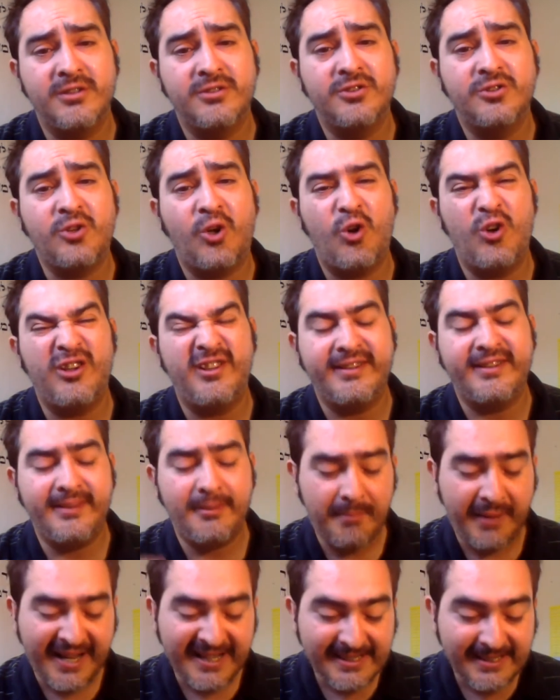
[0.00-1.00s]
So
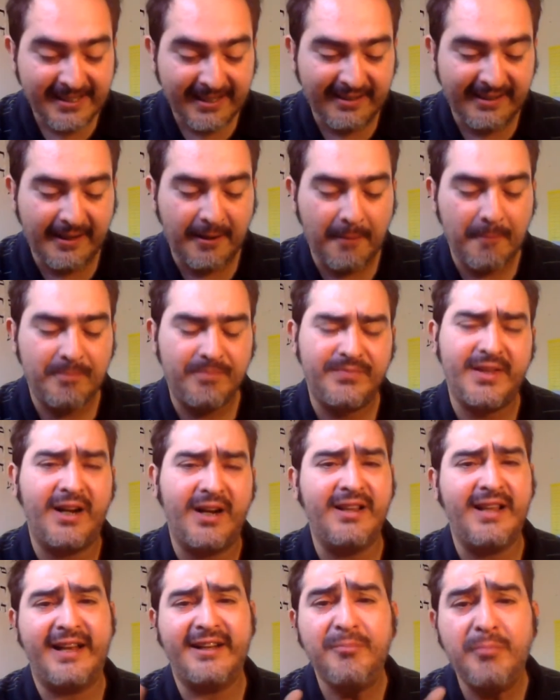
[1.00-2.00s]
basically, they're
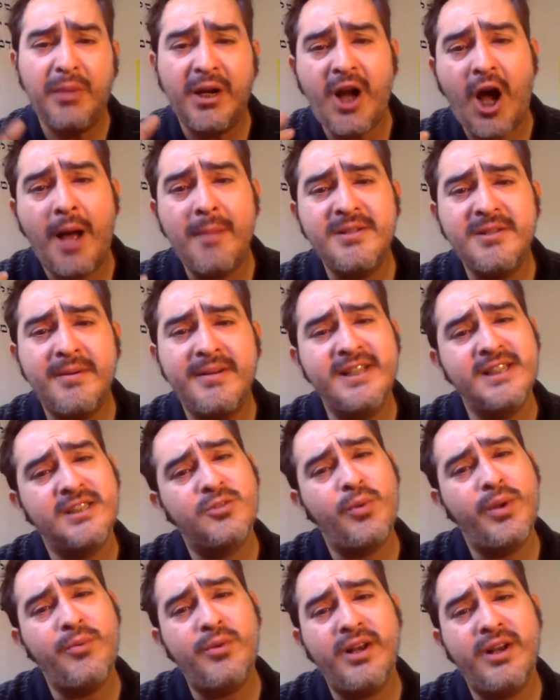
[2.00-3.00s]
like, but Optimus,
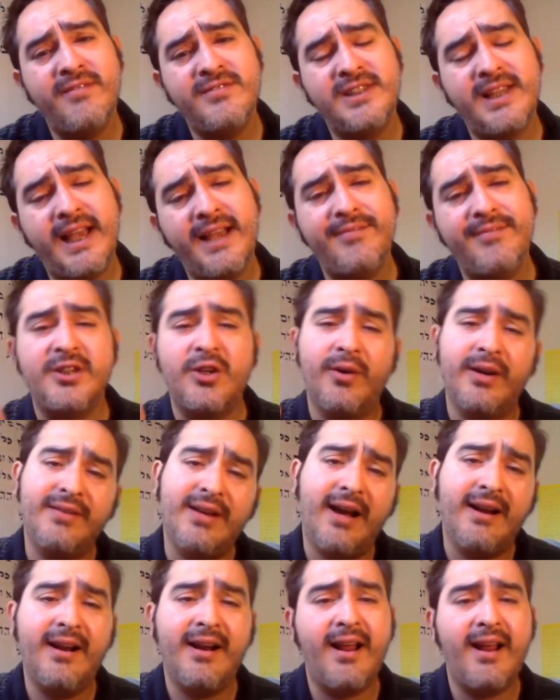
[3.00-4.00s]
we wouldn't have saved you, and
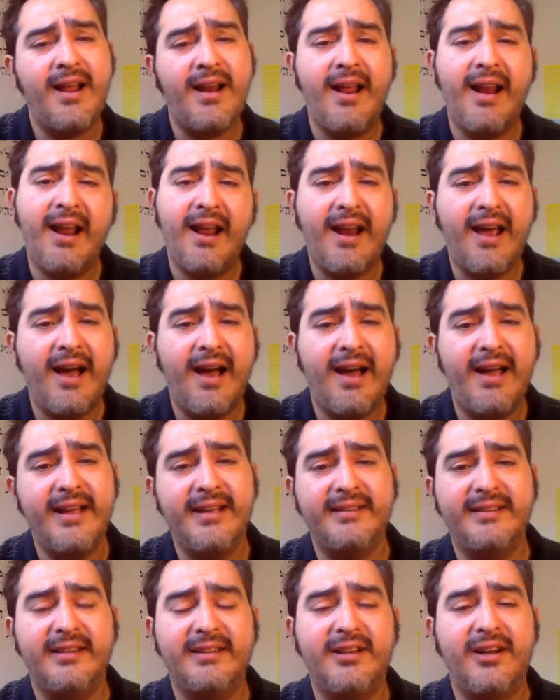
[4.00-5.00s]
da da da da da da,
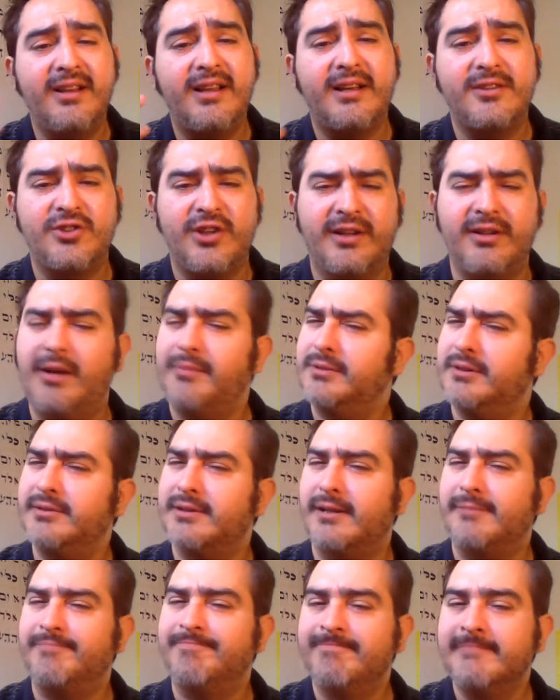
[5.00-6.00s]
and then they're like, and Optimus like,